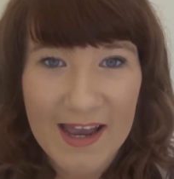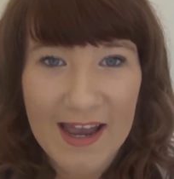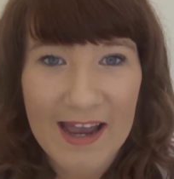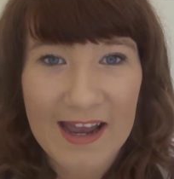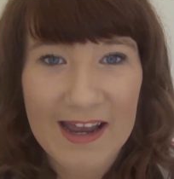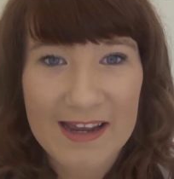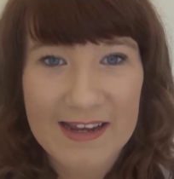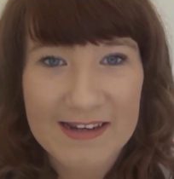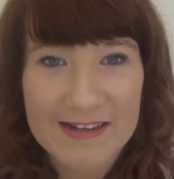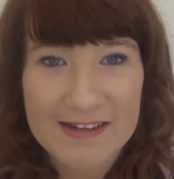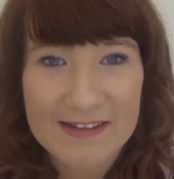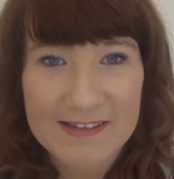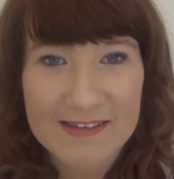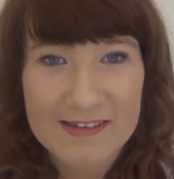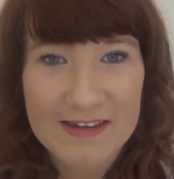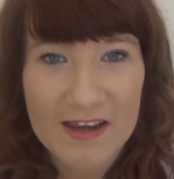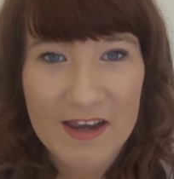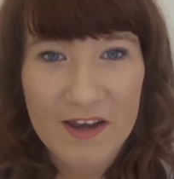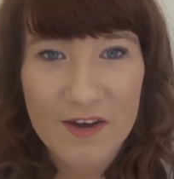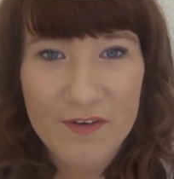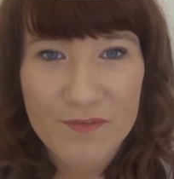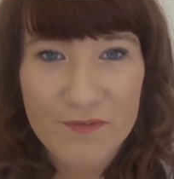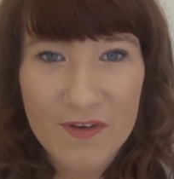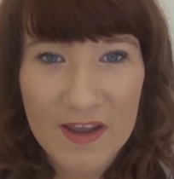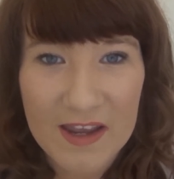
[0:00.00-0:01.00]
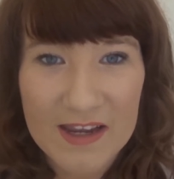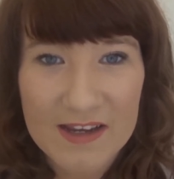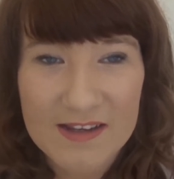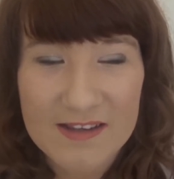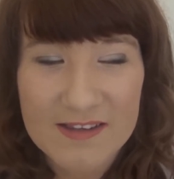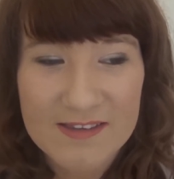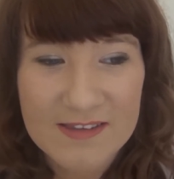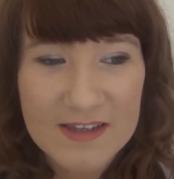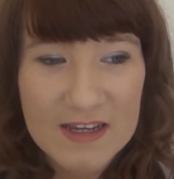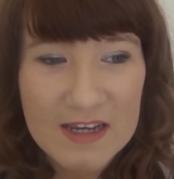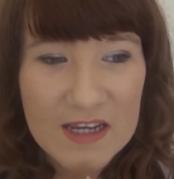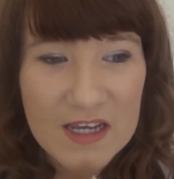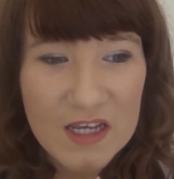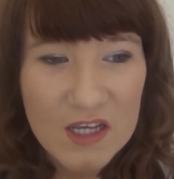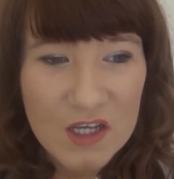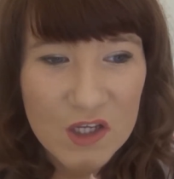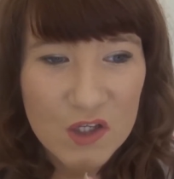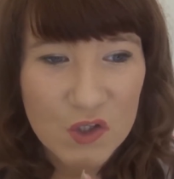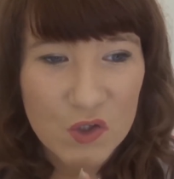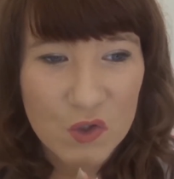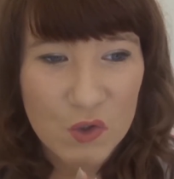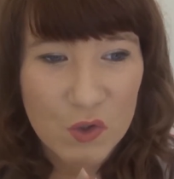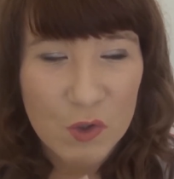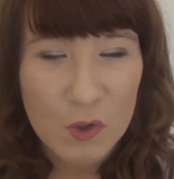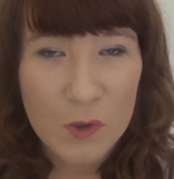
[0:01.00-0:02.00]
and it affects
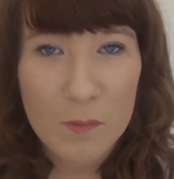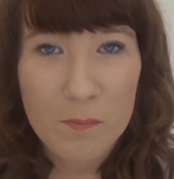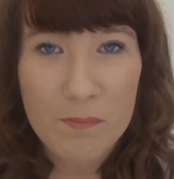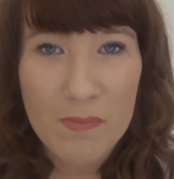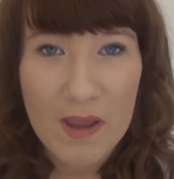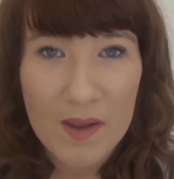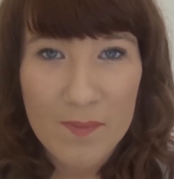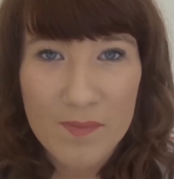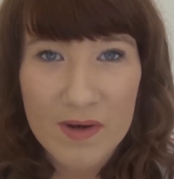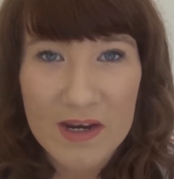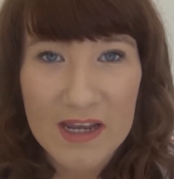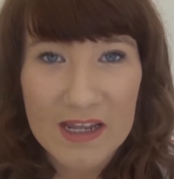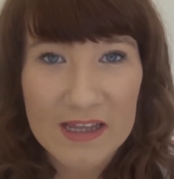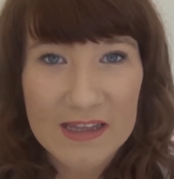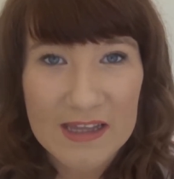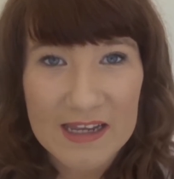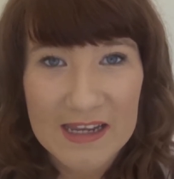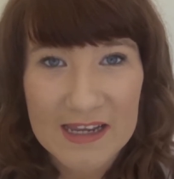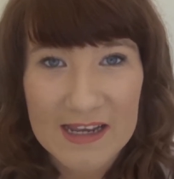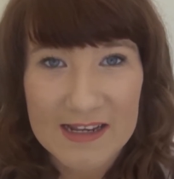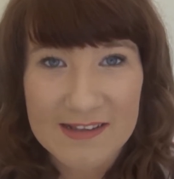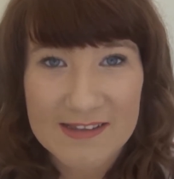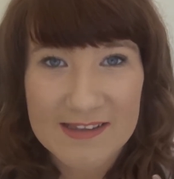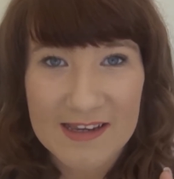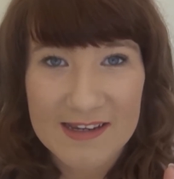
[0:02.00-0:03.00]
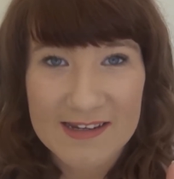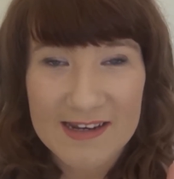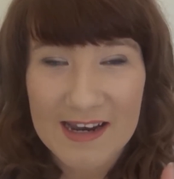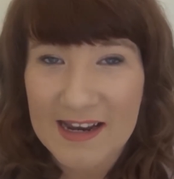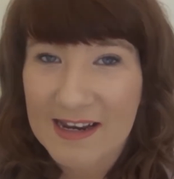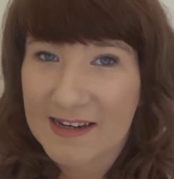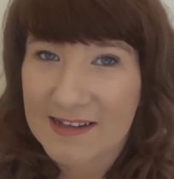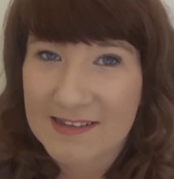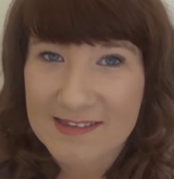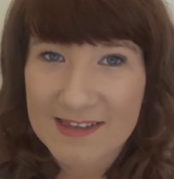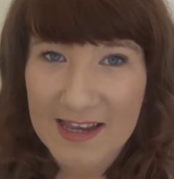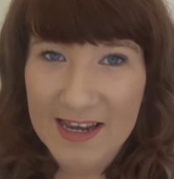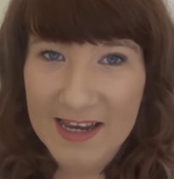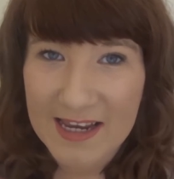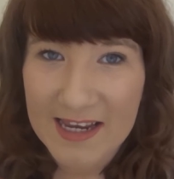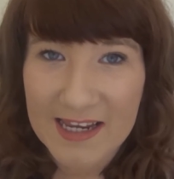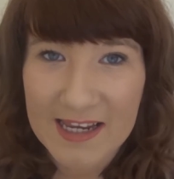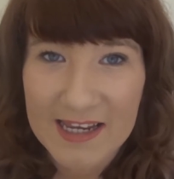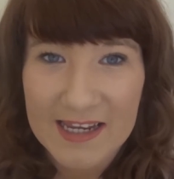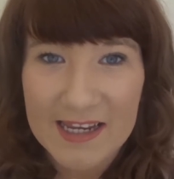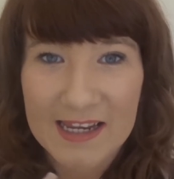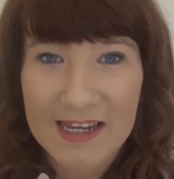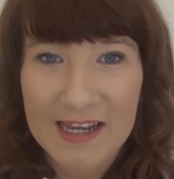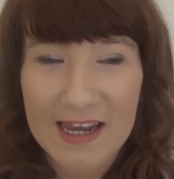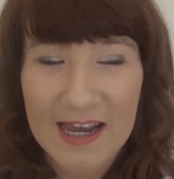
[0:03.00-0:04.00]
your memory, like I said,
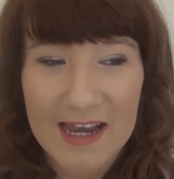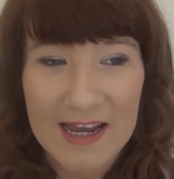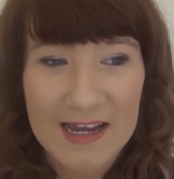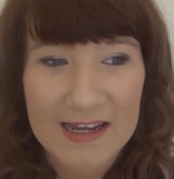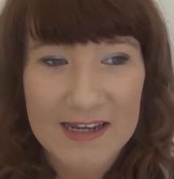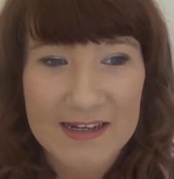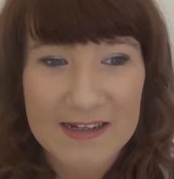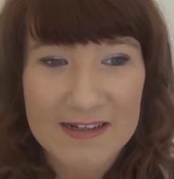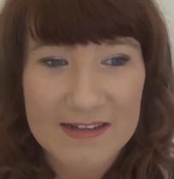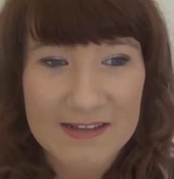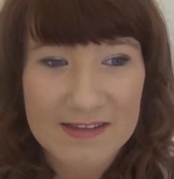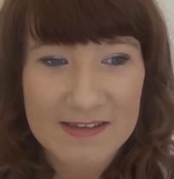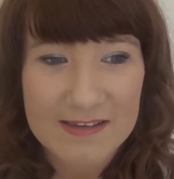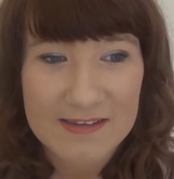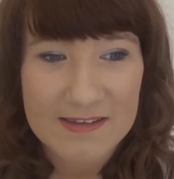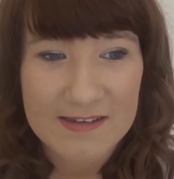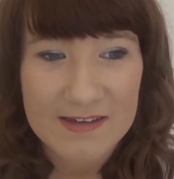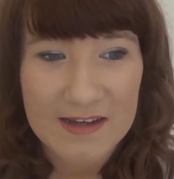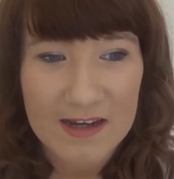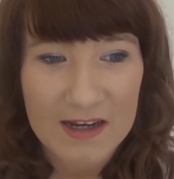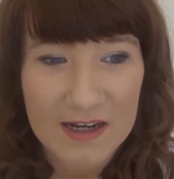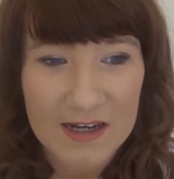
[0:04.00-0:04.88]
anxiety, and